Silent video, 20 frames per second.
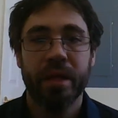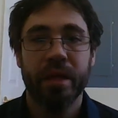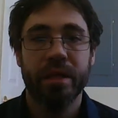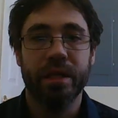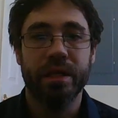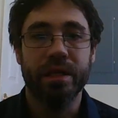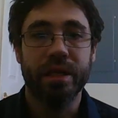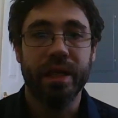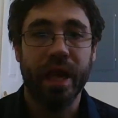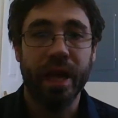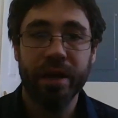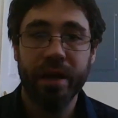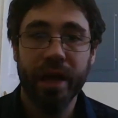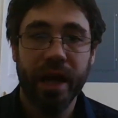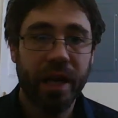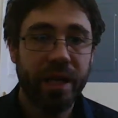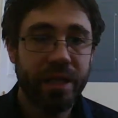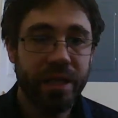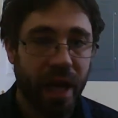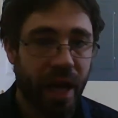To
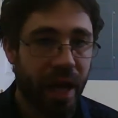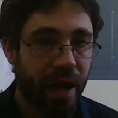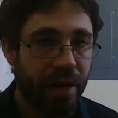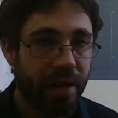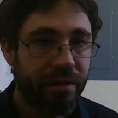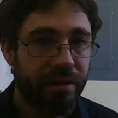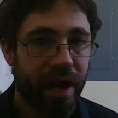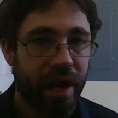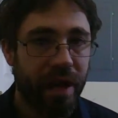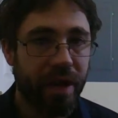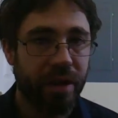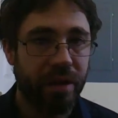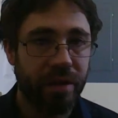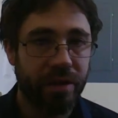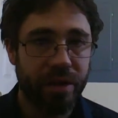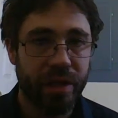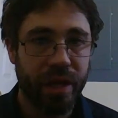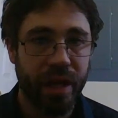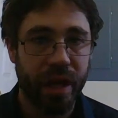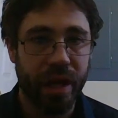standardize to other
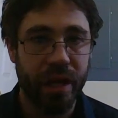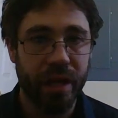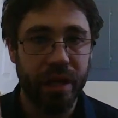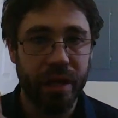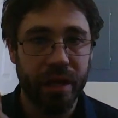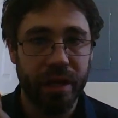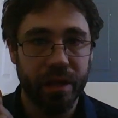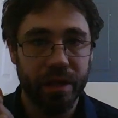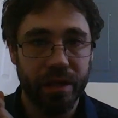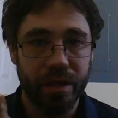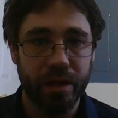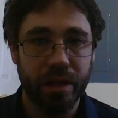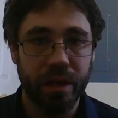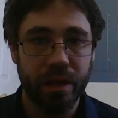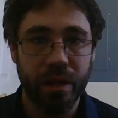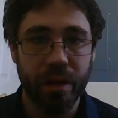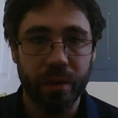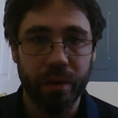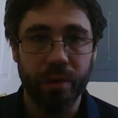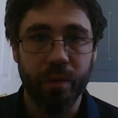values than
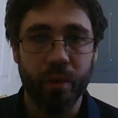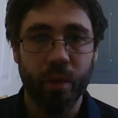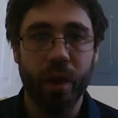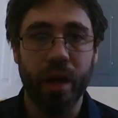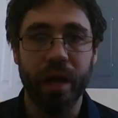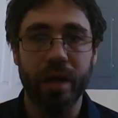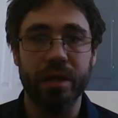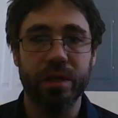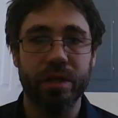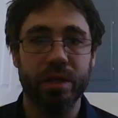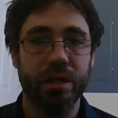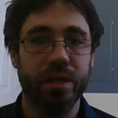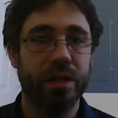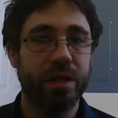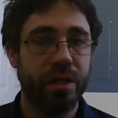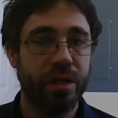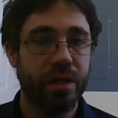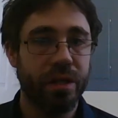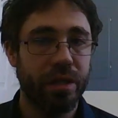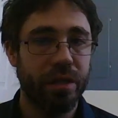0 and 1,
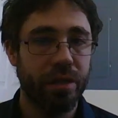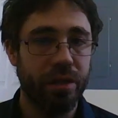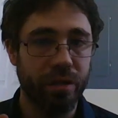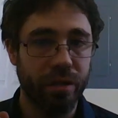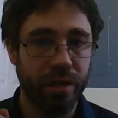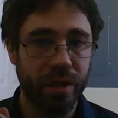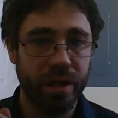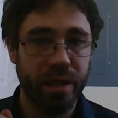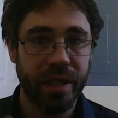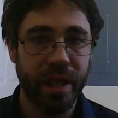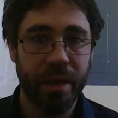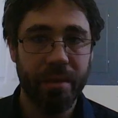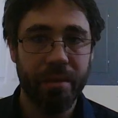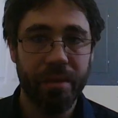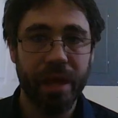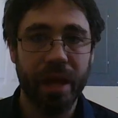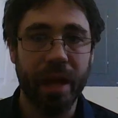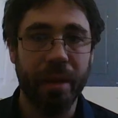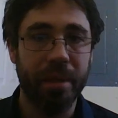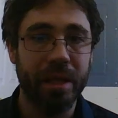just do the
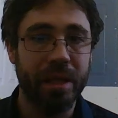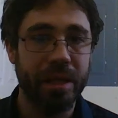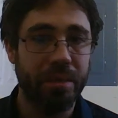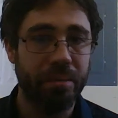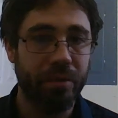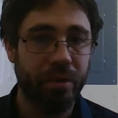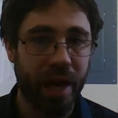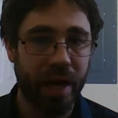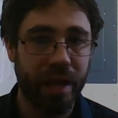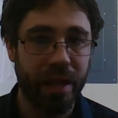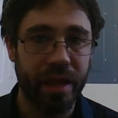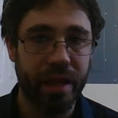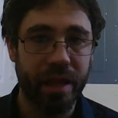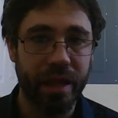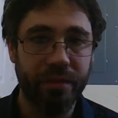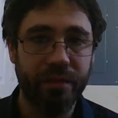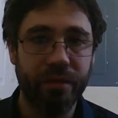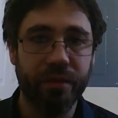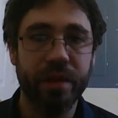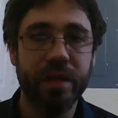same thing but subtract the
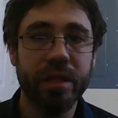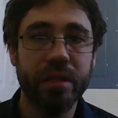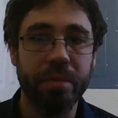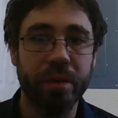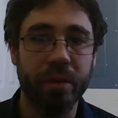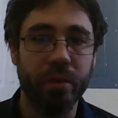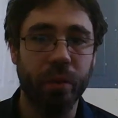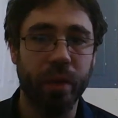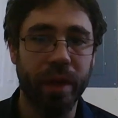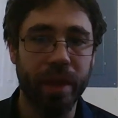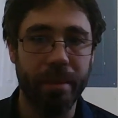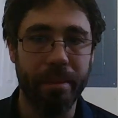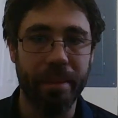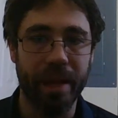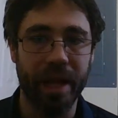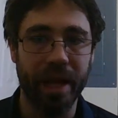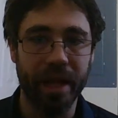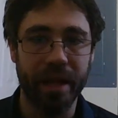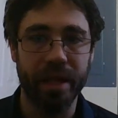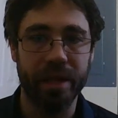difference between the
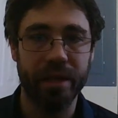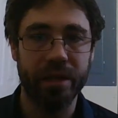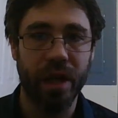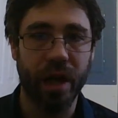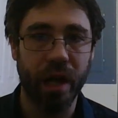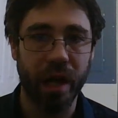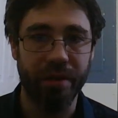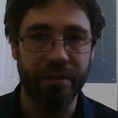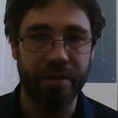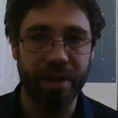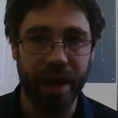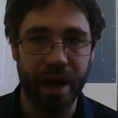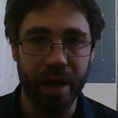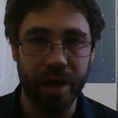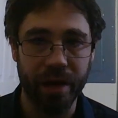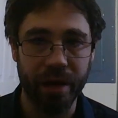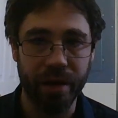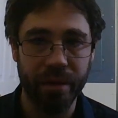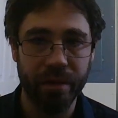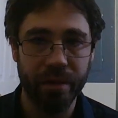mean and the target
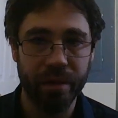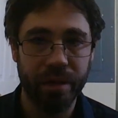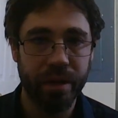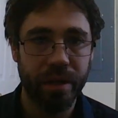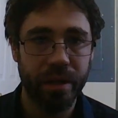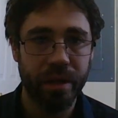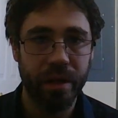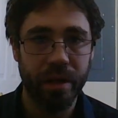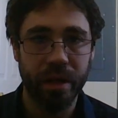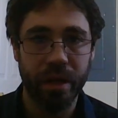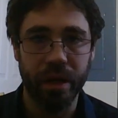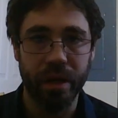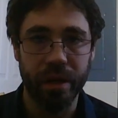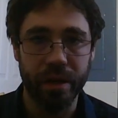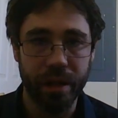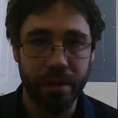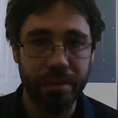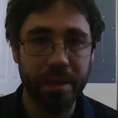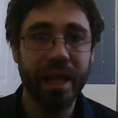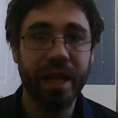value, or
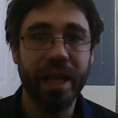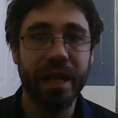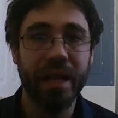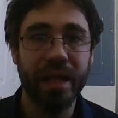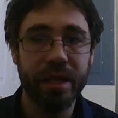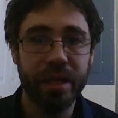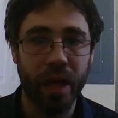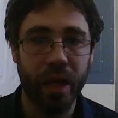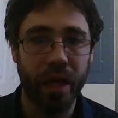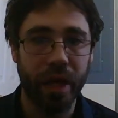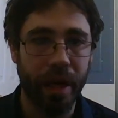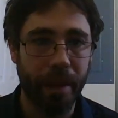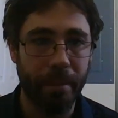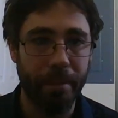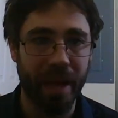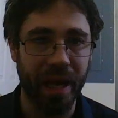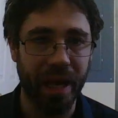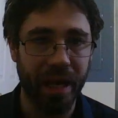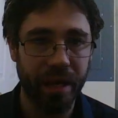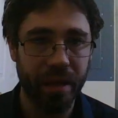the mean and the target
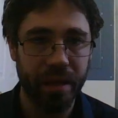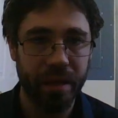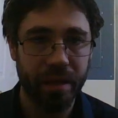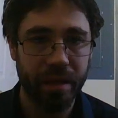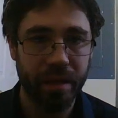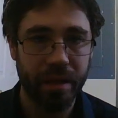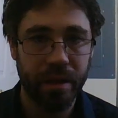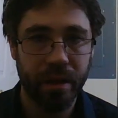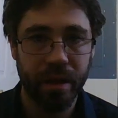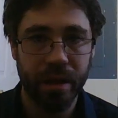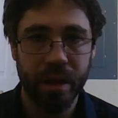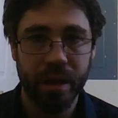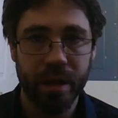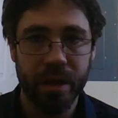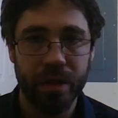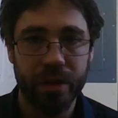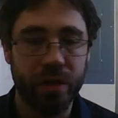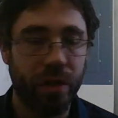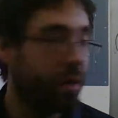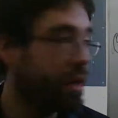mean.
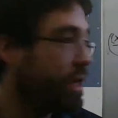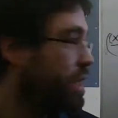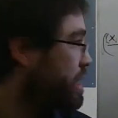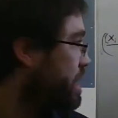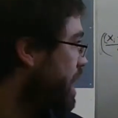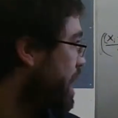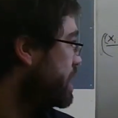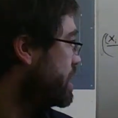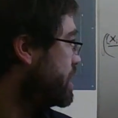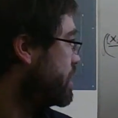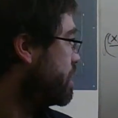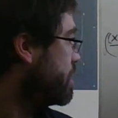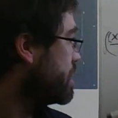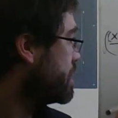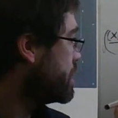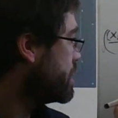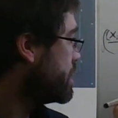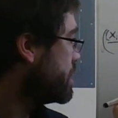So in this case, you